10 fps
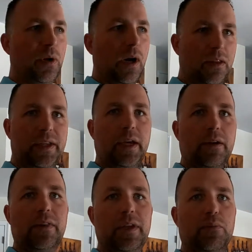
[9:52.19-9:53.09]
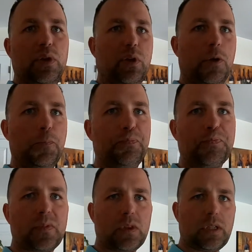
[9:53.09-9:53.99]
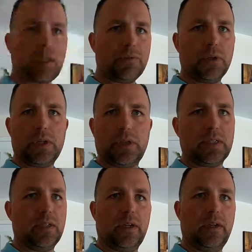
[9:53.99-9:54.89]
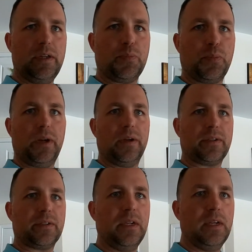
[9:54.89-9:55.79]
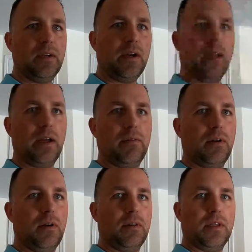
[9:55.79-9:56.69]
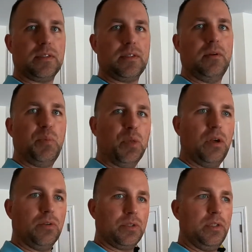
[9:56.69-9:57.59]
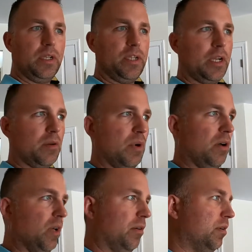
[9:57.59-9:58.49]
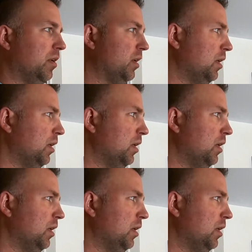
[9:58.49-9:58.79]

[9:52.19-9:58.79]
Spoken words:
I'll link everything below if you're interested in any of these products, I'll have a list of it below so you can check them all